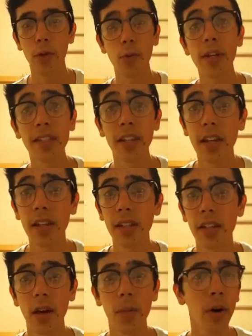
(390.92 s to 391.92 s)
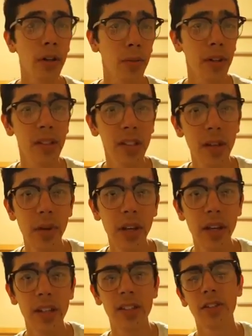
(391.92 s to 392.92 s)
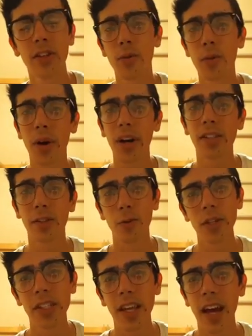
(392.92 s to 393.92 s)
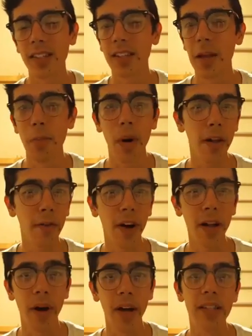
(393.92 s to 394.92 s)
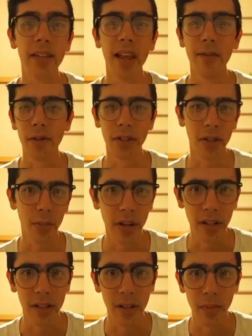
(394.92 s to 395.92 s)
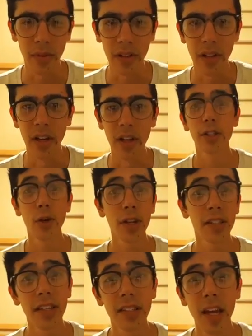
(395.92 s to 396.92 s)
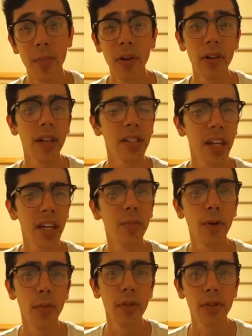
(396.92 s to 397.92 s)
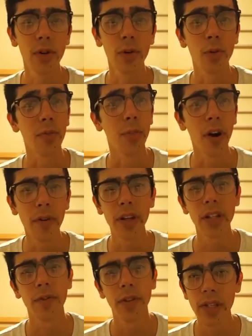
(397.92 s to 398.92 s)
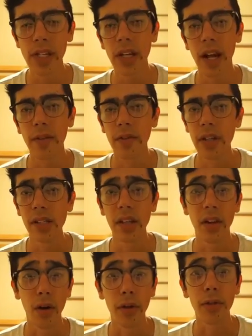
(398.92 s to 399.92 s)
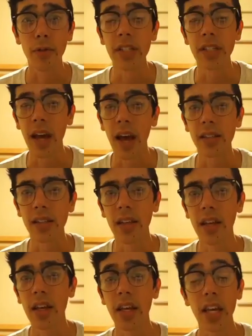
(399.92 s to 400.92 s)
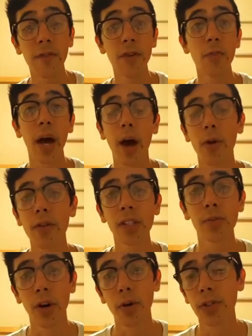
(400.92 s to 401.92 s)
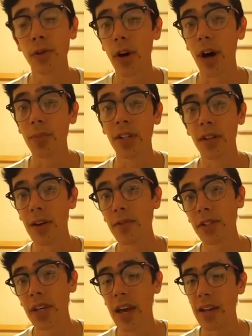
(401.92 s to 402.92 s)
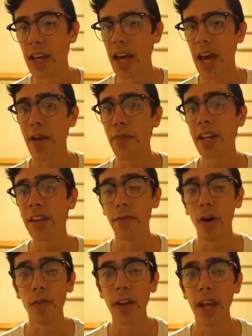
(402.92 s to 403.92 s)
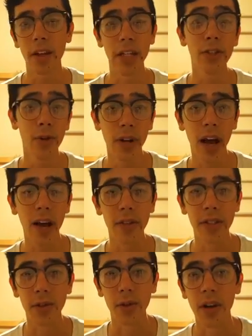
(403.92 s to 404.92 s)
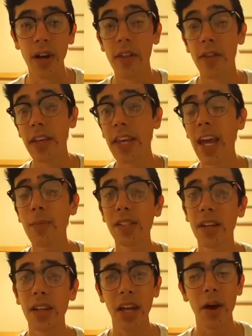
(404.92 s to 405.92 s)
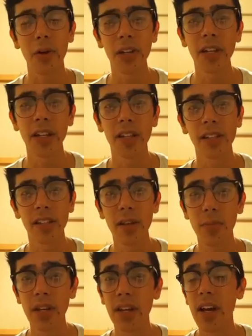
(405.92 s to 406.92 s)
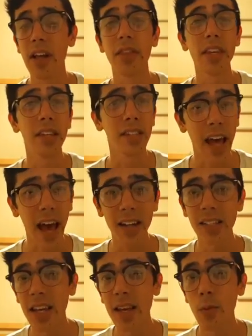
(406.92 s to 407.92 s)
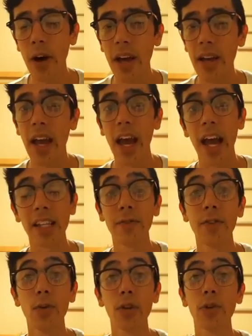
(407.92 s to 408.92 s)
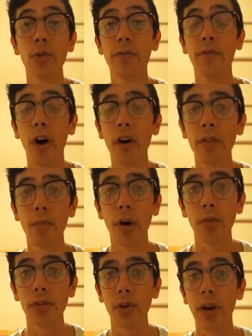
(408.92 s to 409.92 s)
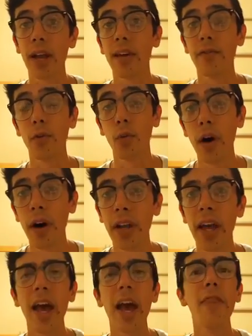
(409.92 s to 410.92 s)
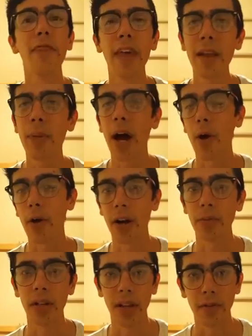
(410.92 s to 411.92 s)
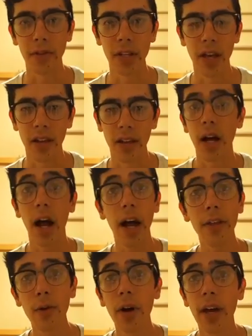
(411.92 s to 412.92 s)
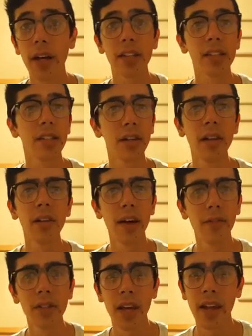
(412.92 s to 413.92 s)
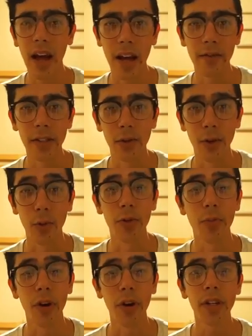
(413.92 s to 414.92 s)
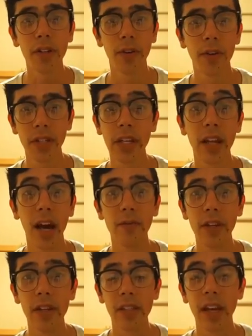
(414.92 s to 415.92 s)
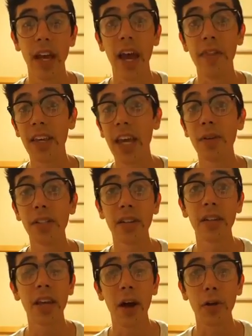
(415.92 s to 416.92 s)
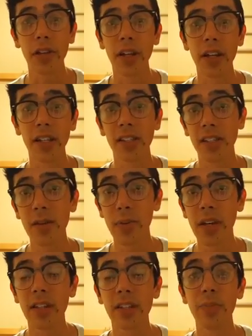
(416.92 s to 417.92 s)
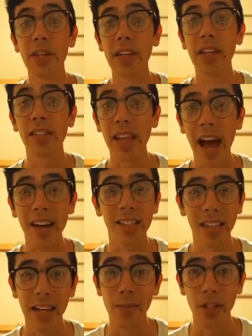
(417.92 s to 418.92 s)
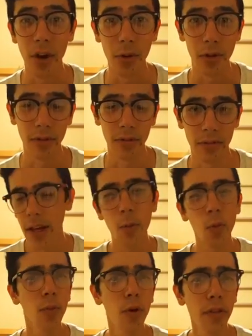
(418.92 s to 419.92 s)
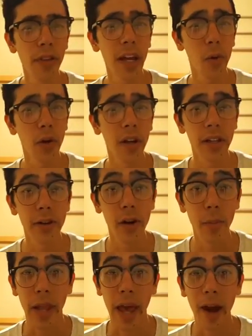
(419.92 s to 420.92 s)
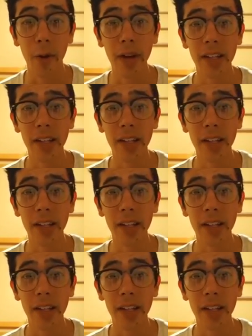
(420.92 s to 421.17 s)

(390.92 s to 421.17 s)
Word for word: The reason is, a Pokemon's CP is determined by its three stats and modified by its level, to put it simply. So as an example, let's take a Bulbasaur with perfect 15 IVs in all three stats. If you power this Bulbasaur up to level 10 and then evolve it into an Ivysaur, the game is going to calculate its CP the exact same way as if you were to evolve the Bulbasaur at level 1 and then power it up to level 10. Either way, it's still a level 10 Ivysaur with perfect 15 IVs, and the game is going to calculate its CP to be the exact same total. And one more thing I want to clear up now